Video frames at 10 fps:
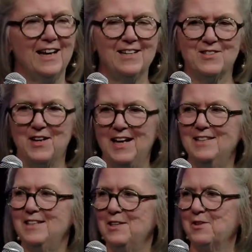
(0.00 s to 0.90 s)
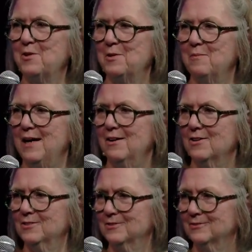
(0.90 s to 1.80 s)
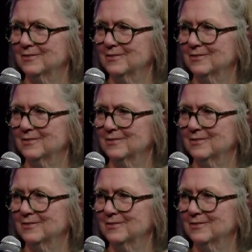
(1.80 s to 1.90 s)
has an 18-year-old mayor,